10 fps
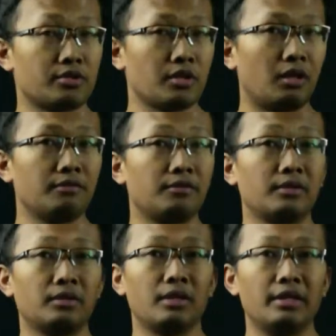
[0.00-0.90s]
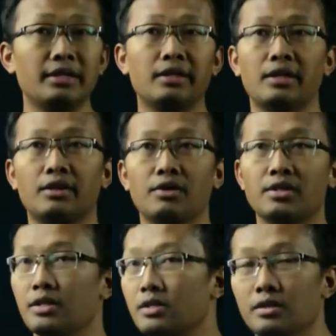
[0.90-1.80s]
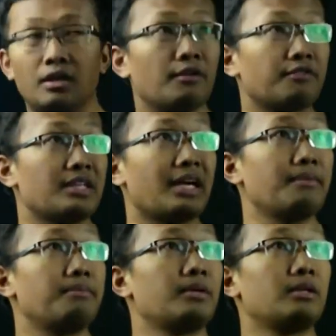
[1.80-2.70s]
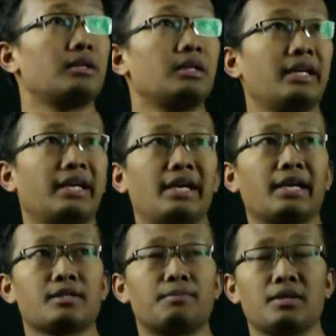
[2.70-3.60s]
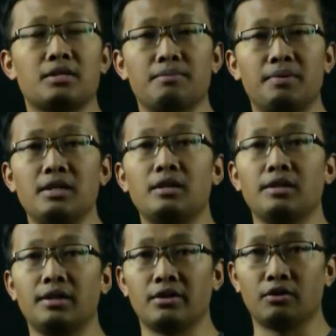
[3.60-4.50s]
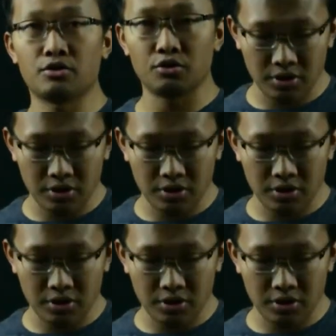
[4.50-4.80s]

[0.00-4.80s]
solve linear equations of type ax plus b equals to